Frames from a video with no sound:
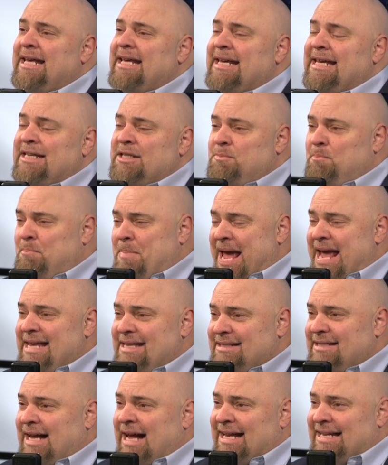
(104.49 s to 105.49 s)
is
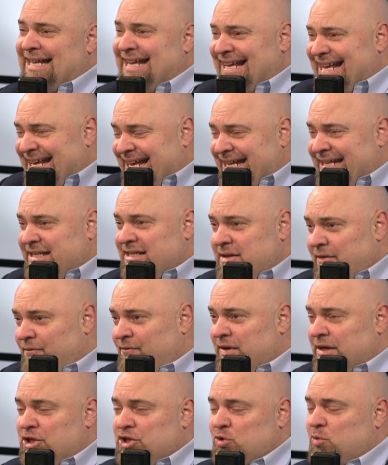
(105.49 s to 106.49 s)
based on
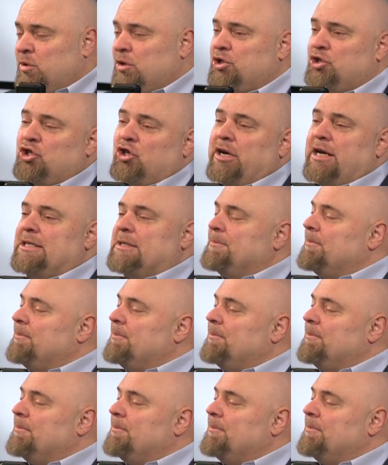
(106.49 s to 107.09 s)
individual choice.